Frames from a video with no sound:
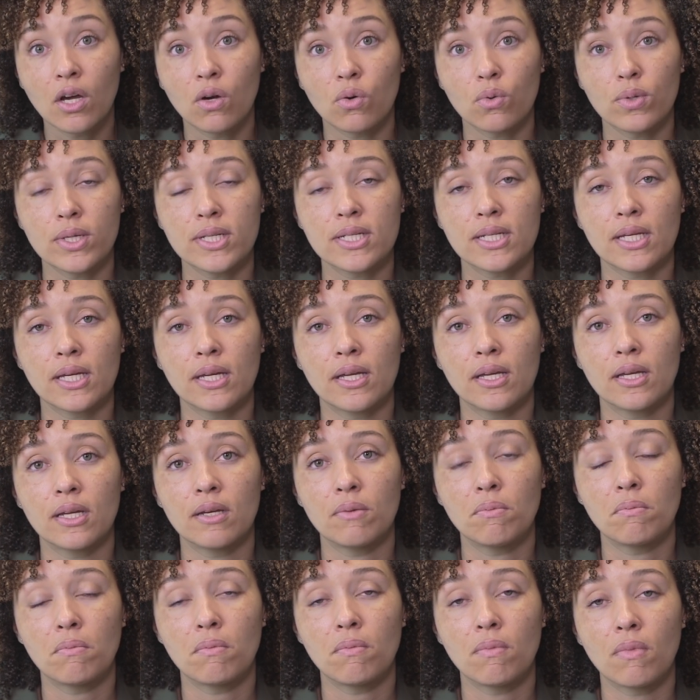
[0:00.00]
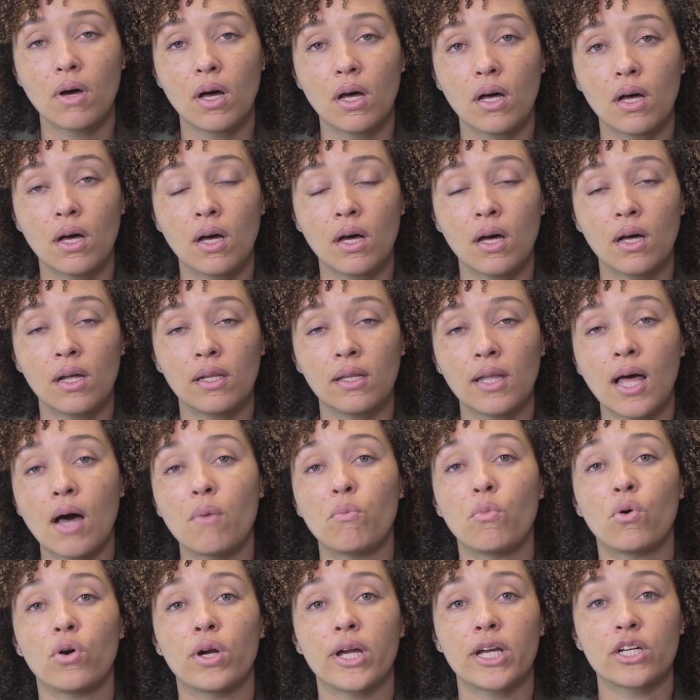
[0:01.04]
We did a
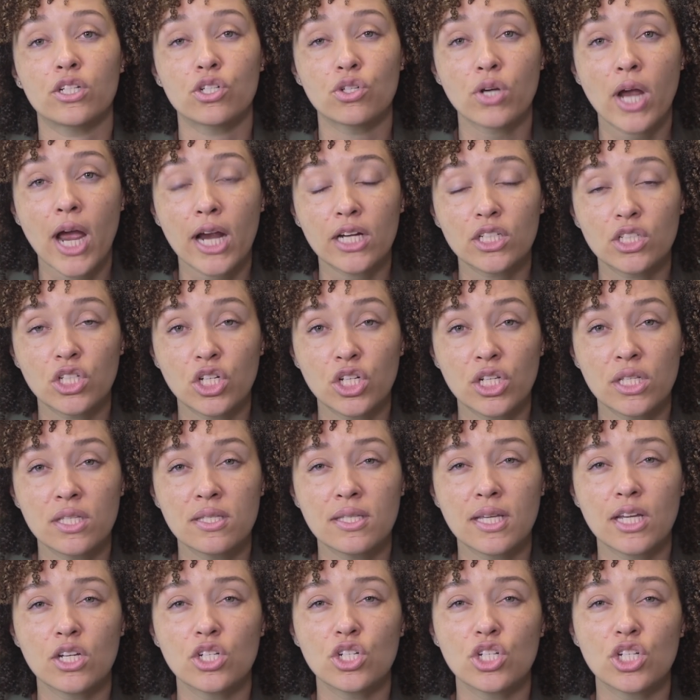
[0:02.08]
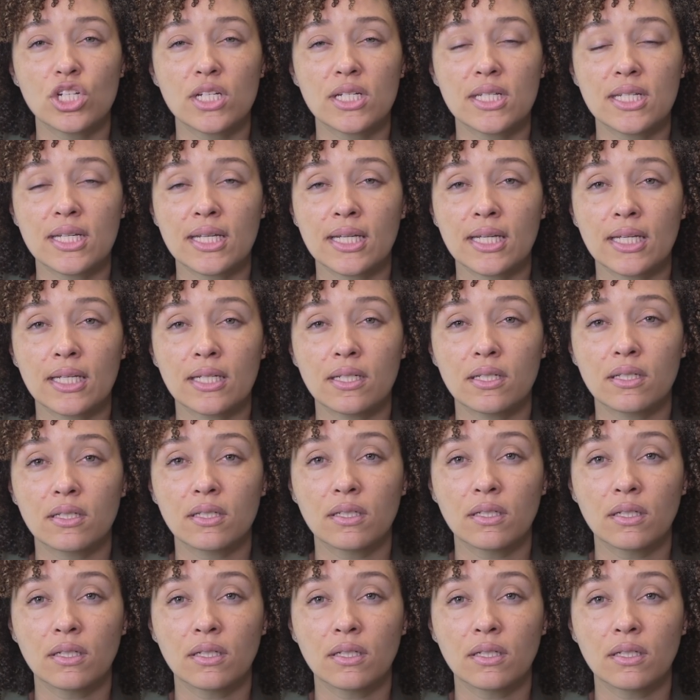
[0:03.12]
lot more extractions, and she did,